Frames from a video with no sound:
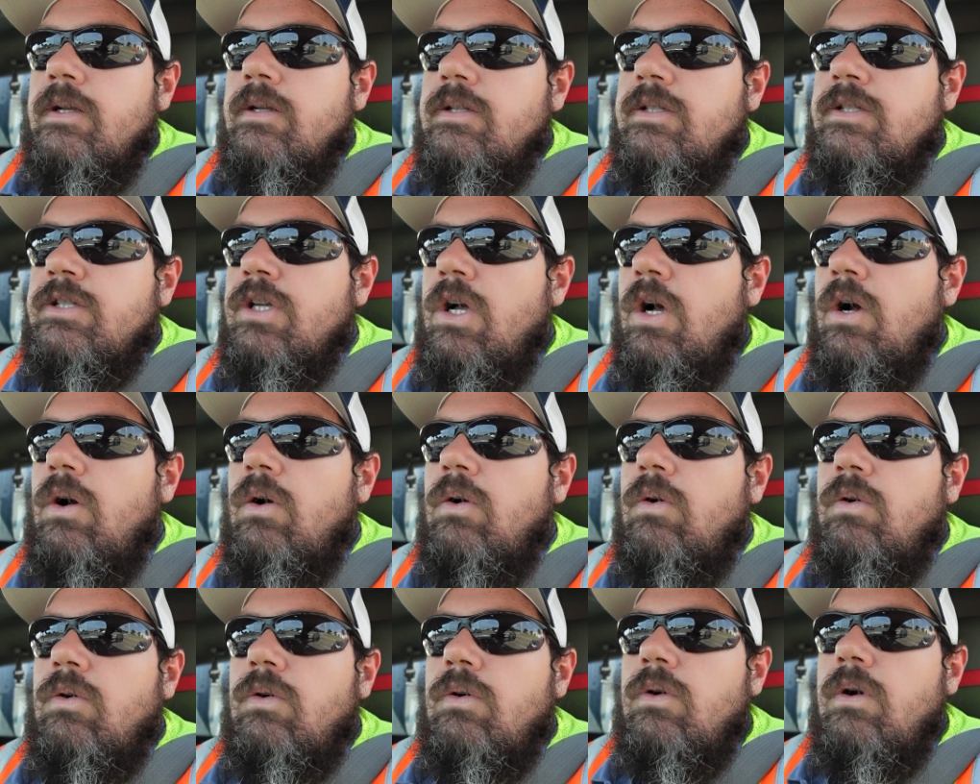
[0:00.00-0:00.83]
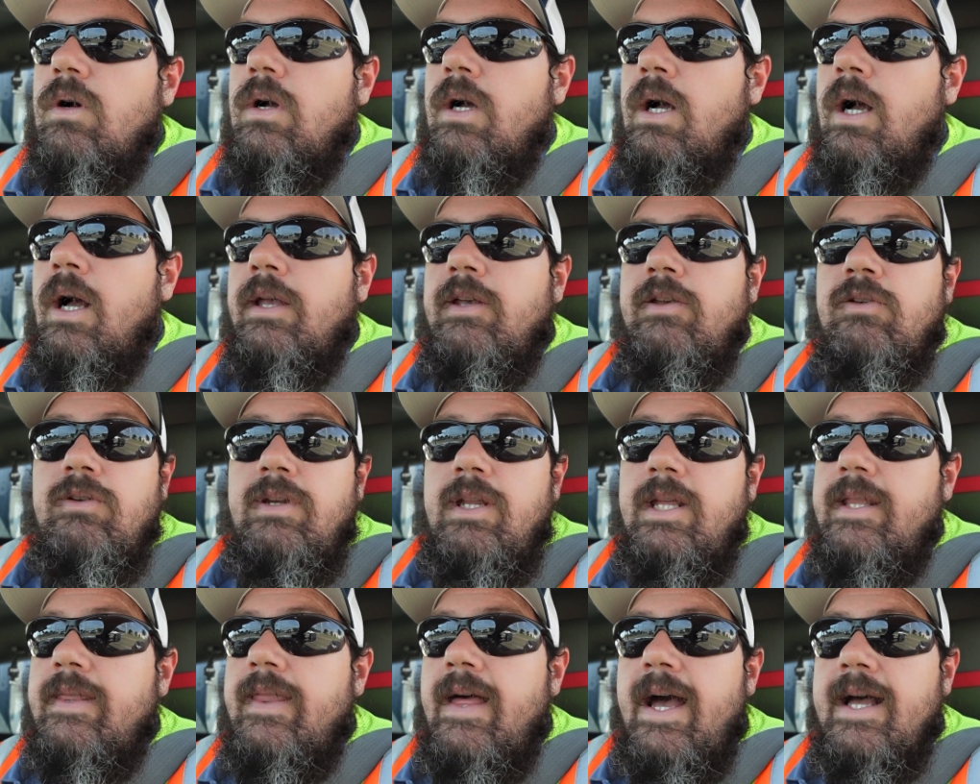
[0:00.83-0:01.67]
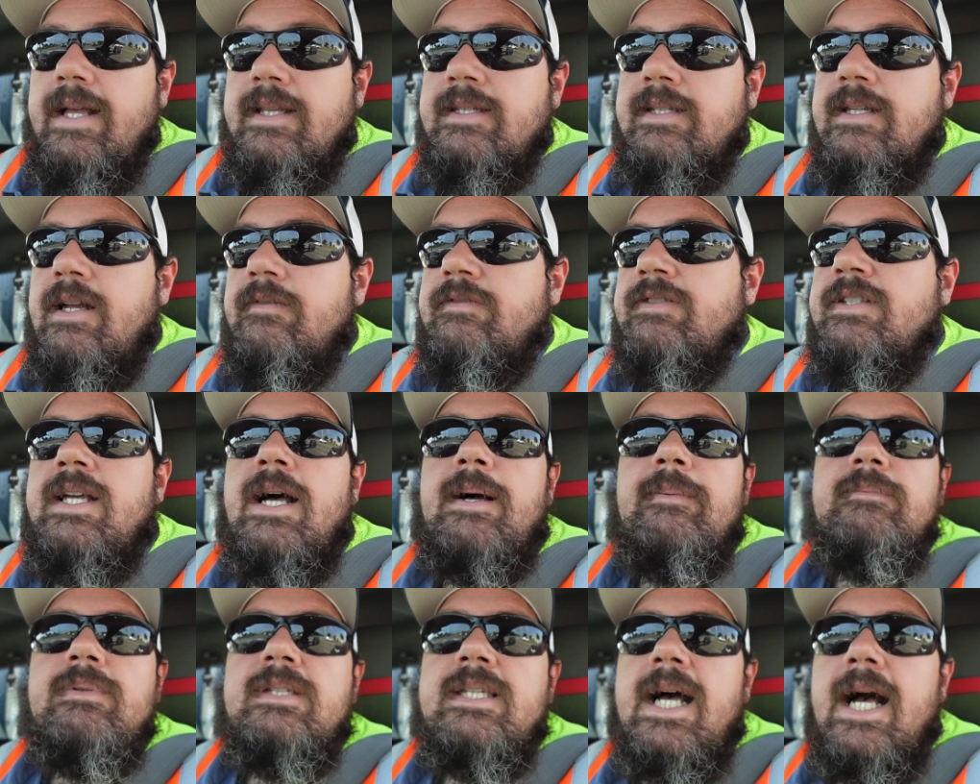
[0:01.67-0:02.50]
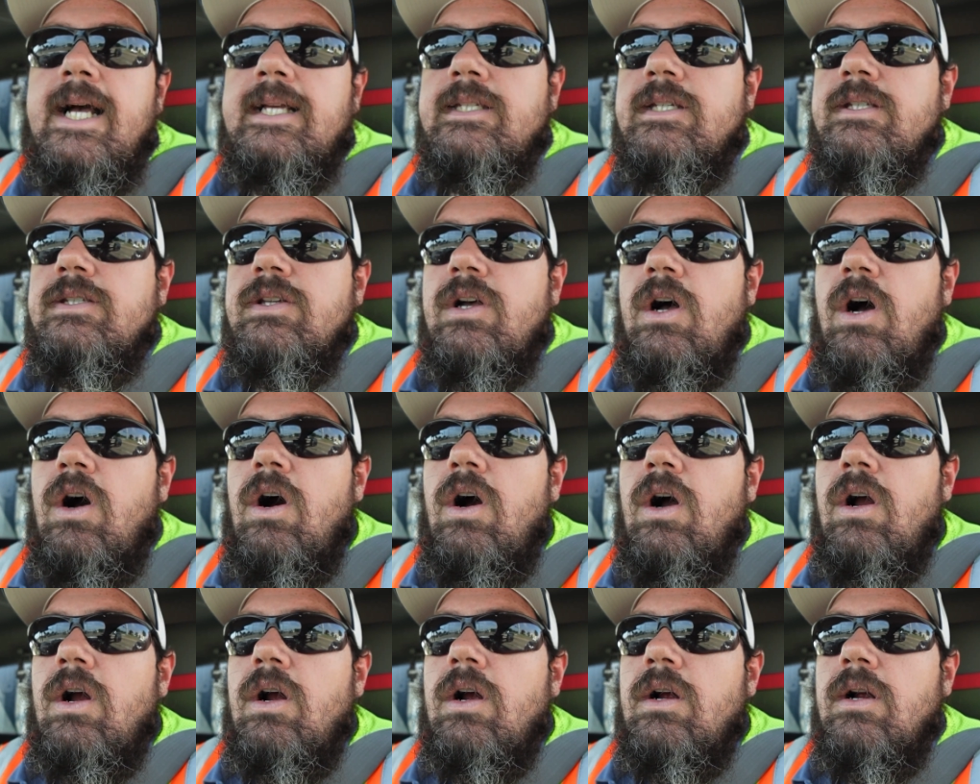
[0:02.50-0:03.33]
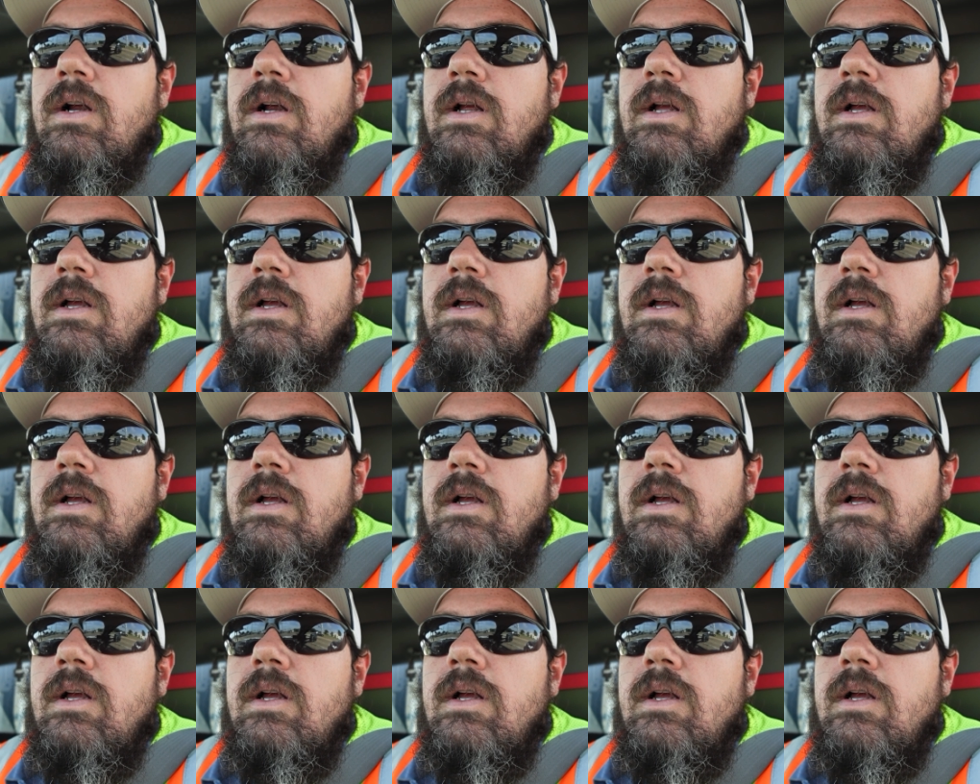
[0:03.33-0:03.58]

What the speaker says: So you need that stuff. Some sizes are